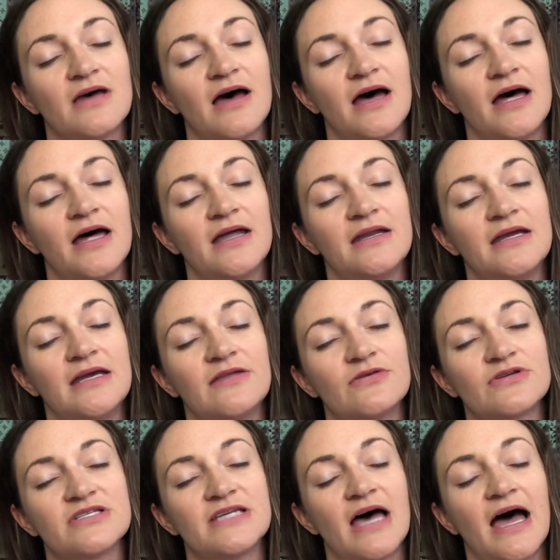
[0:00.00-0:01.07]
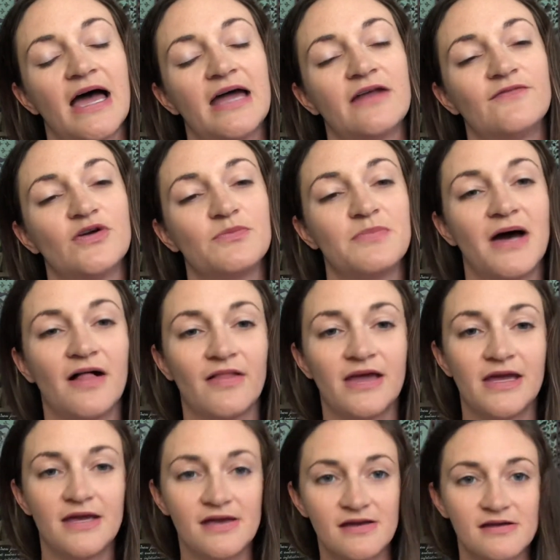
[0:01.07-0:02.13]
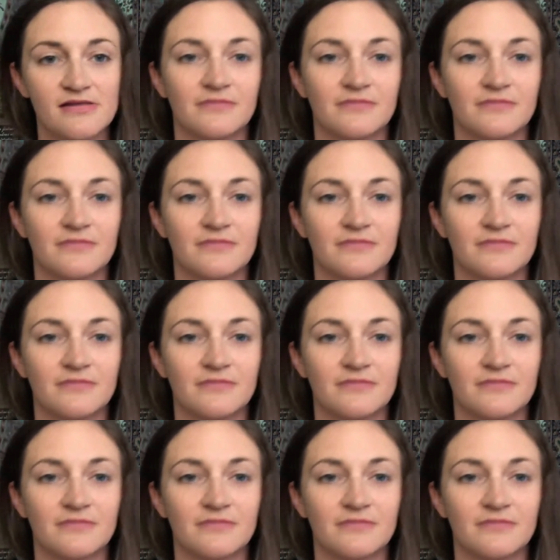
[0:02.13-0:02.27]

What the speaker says: on either side of your belly.